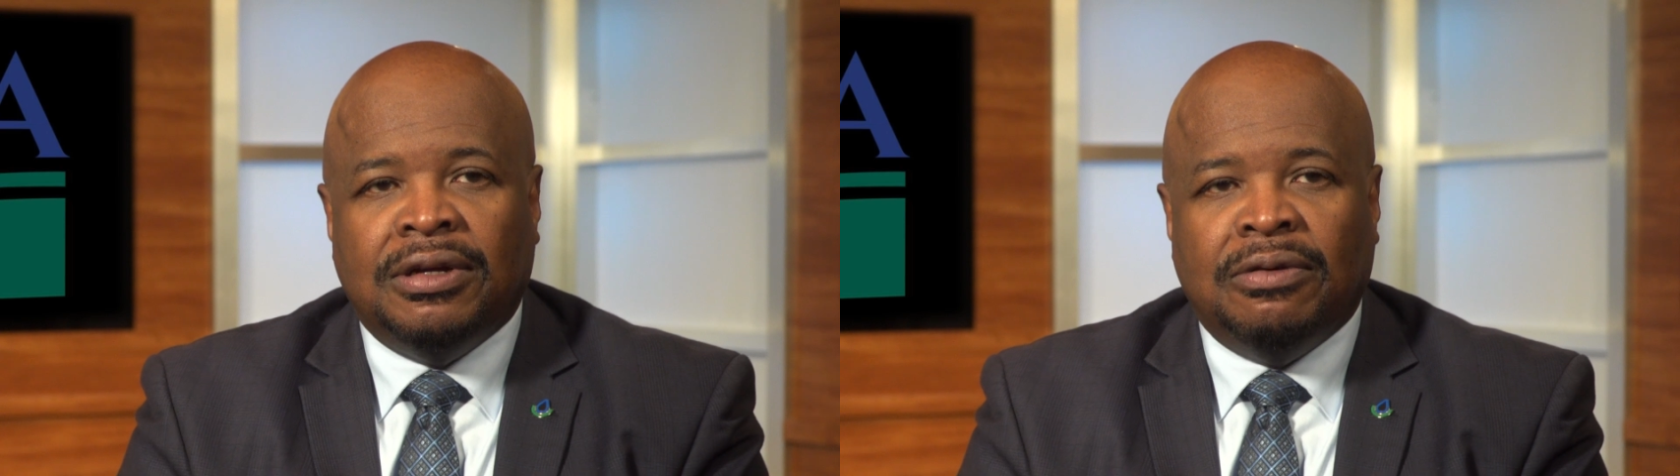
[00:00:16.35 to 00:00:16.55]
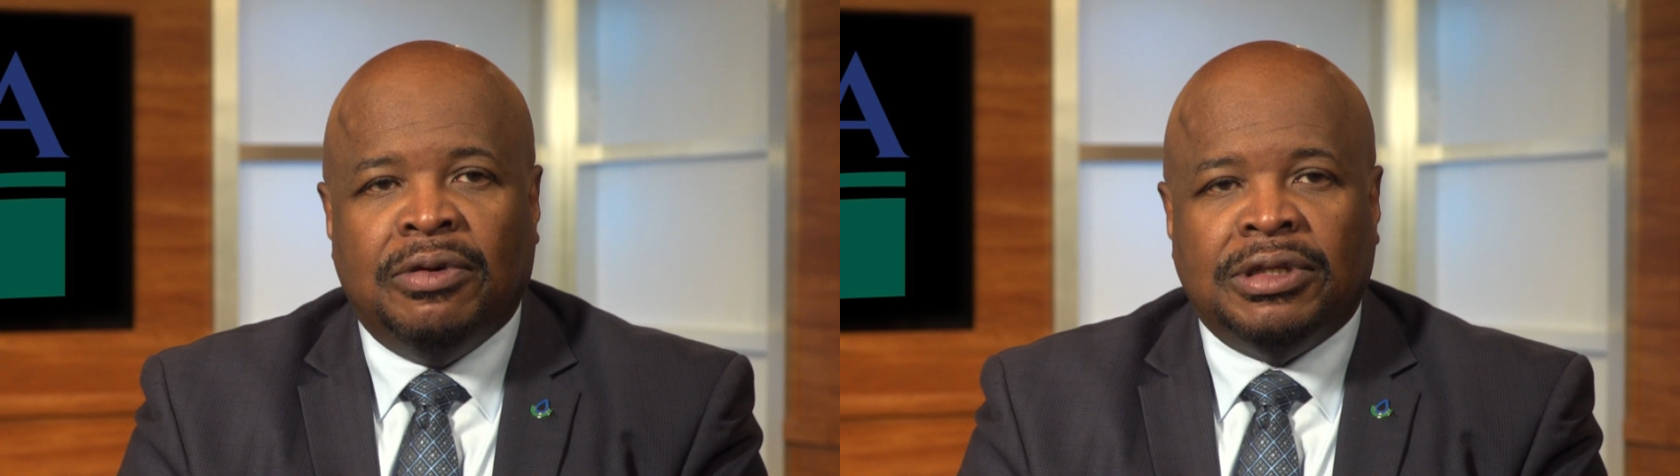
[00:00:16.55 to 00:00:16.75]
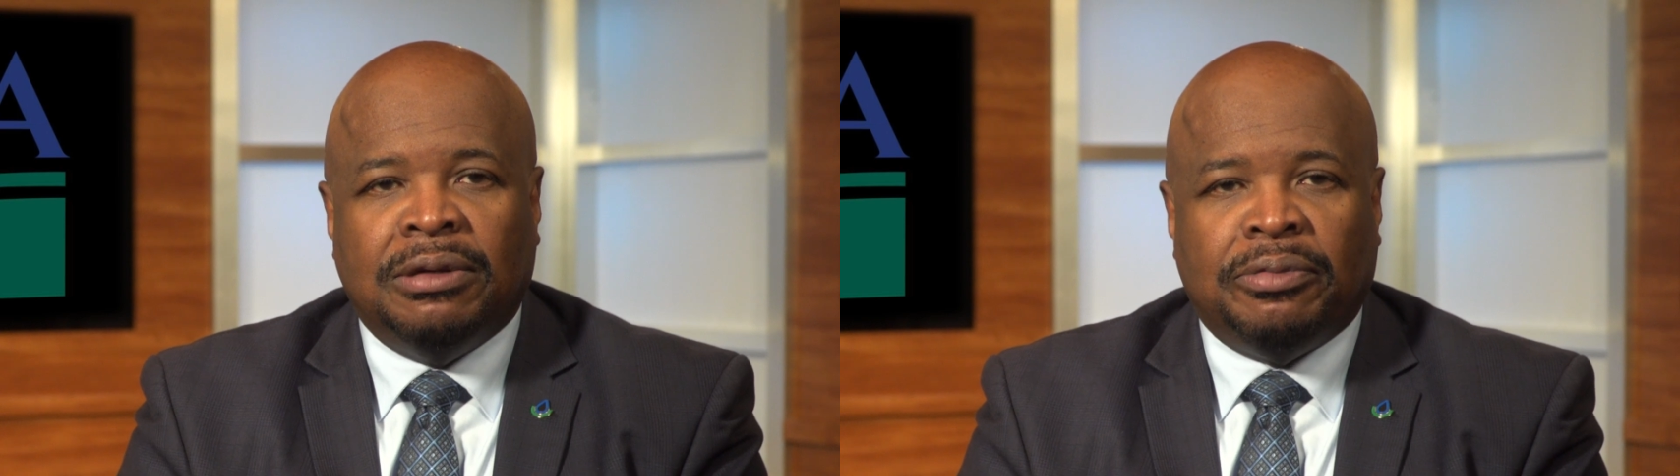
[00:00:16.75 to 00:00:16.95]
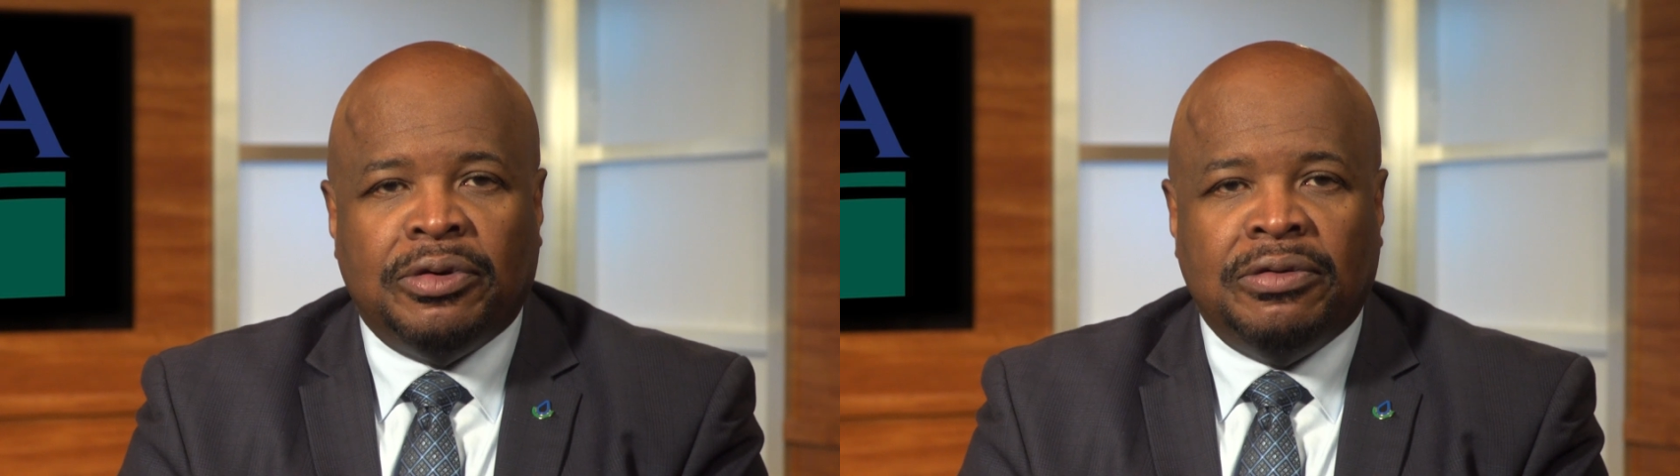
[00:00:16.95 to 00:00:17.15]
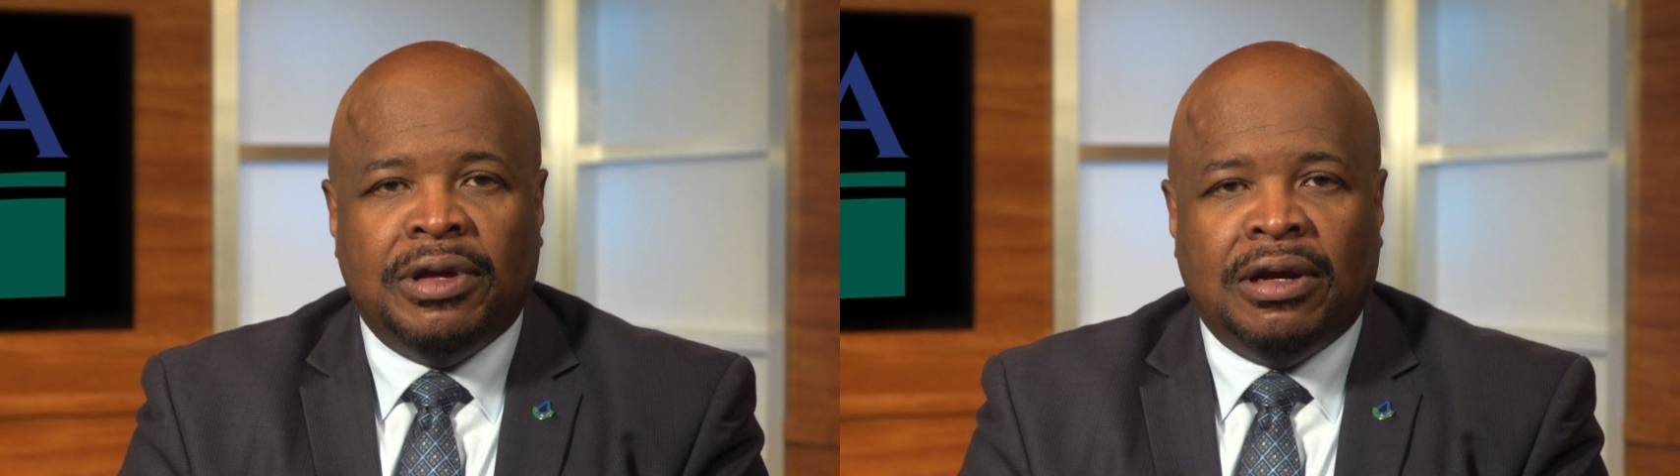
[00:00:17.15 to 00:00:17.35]
who want to
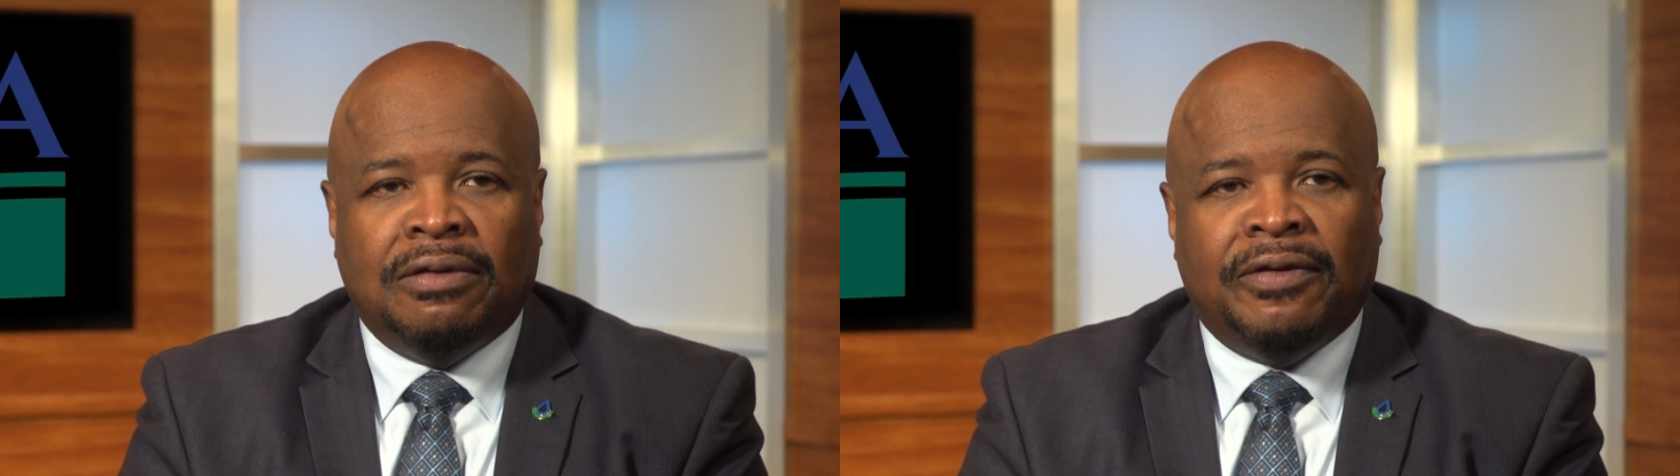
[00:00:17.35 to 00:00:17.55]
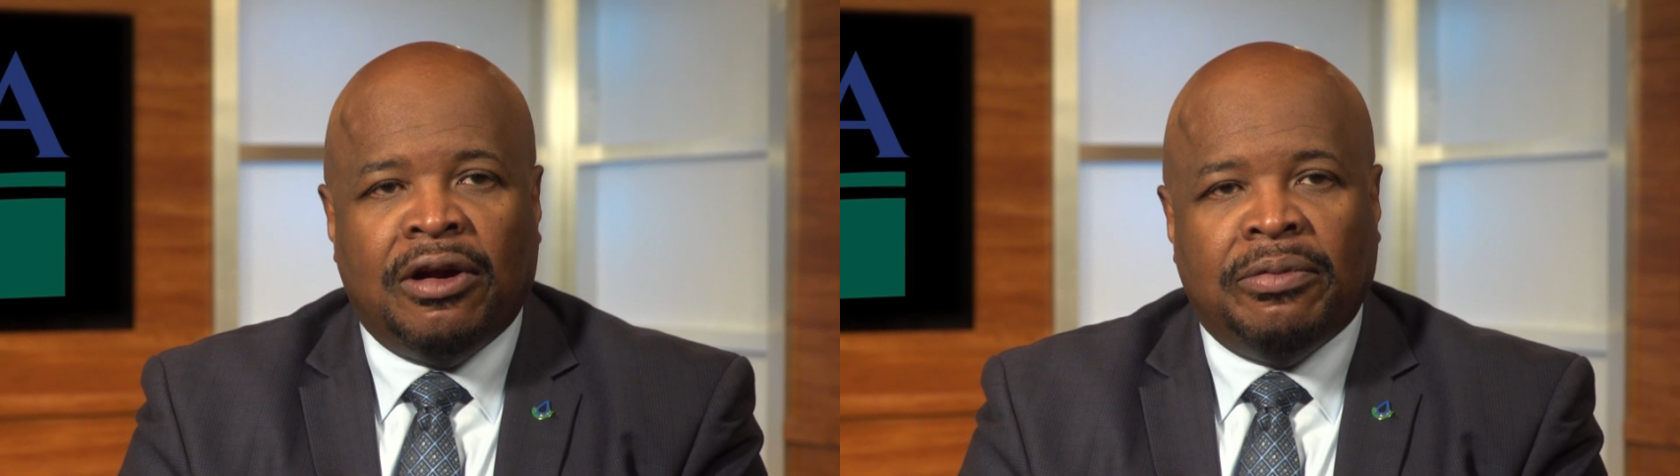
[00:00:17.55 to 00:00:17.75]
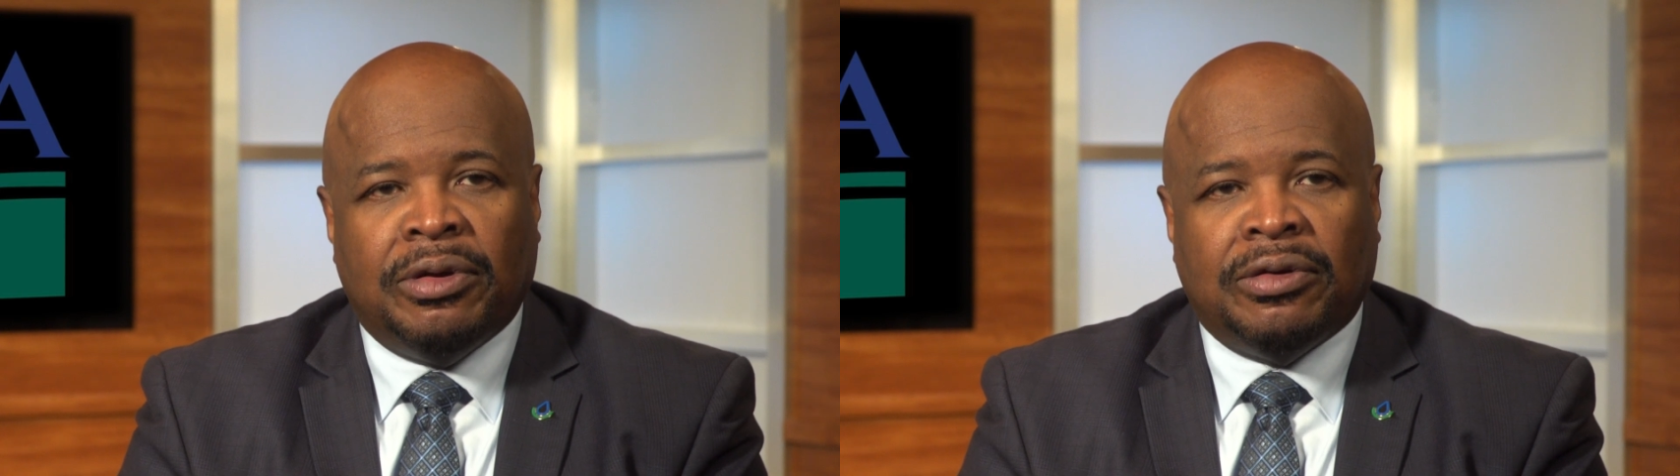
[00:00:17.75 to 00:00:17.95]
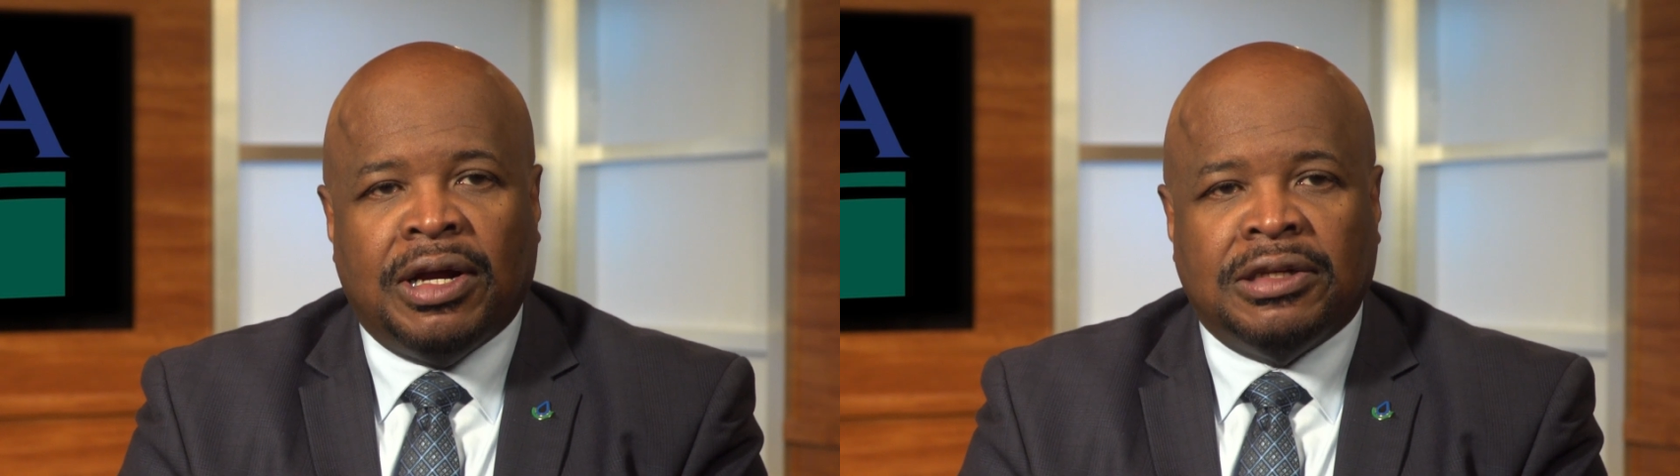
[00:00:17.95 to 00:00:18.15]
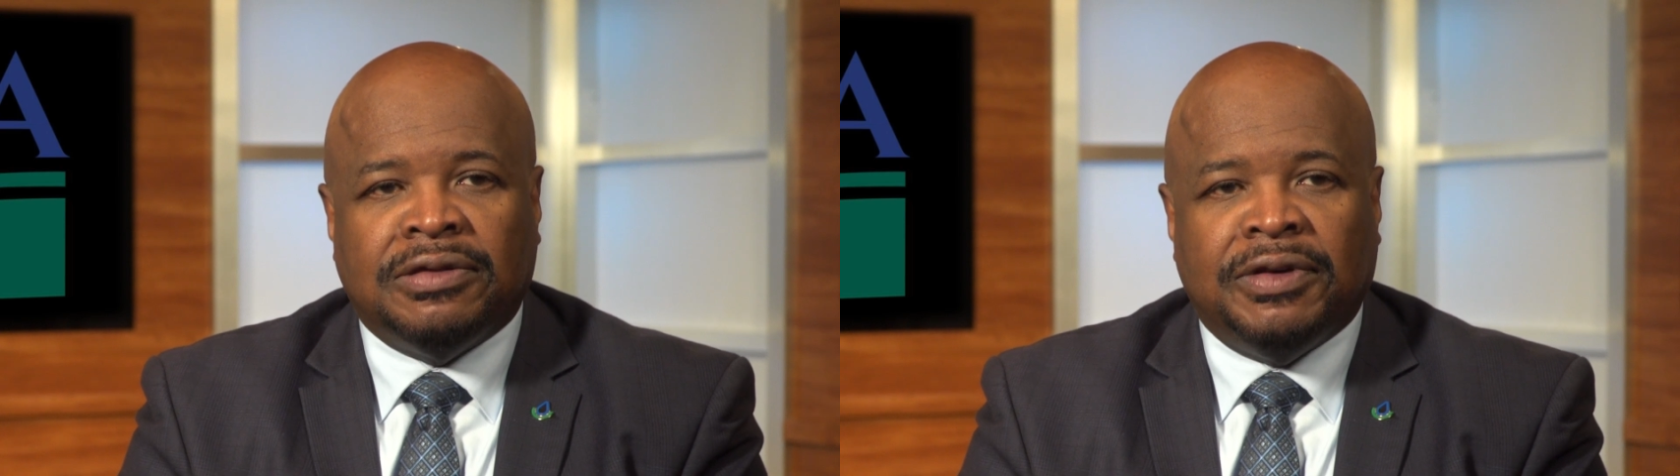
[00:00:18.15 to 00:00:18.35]
improve their environmental
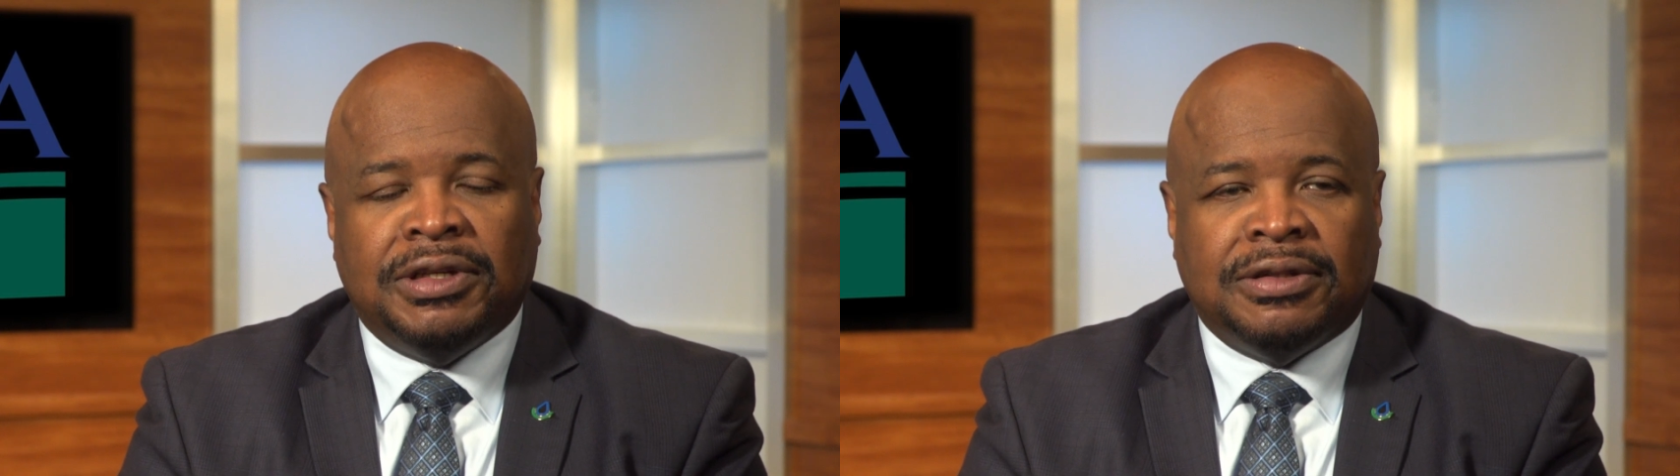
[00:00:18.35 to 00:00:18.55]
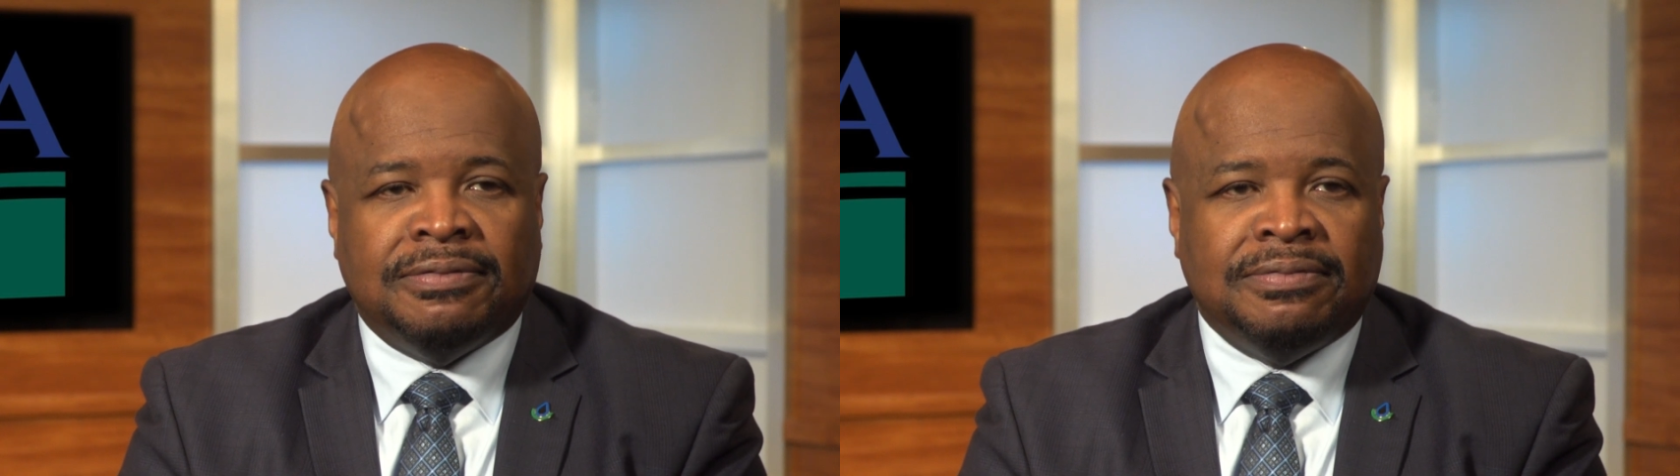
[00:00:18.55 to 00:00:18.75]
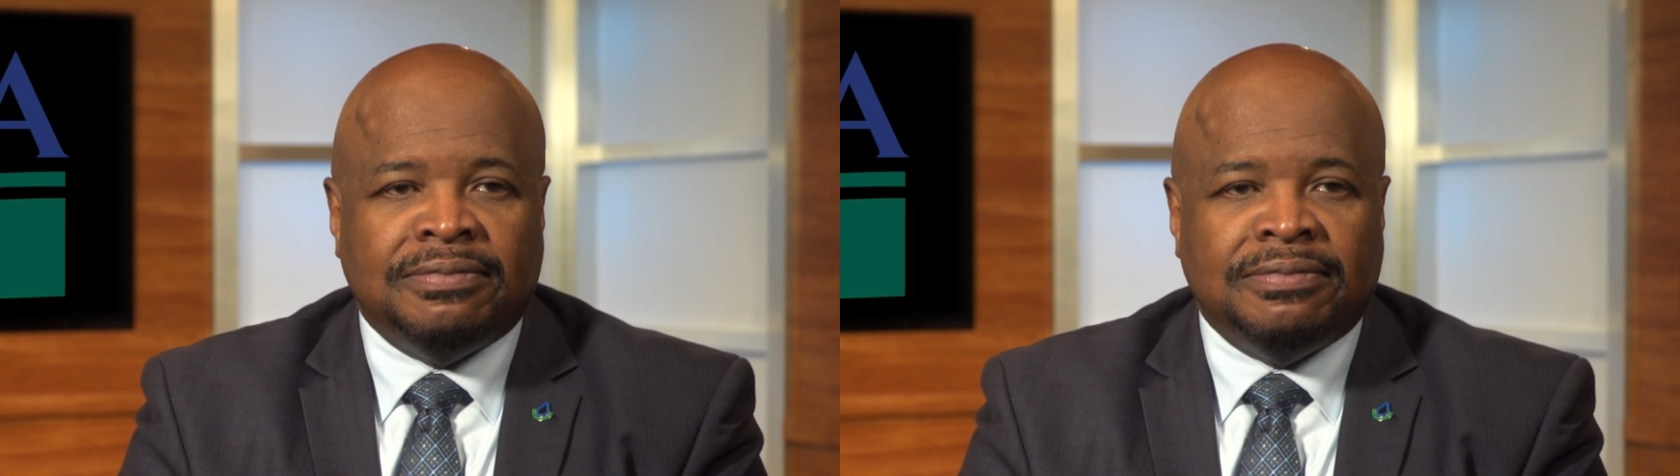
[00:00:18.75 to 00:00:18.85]
conservation.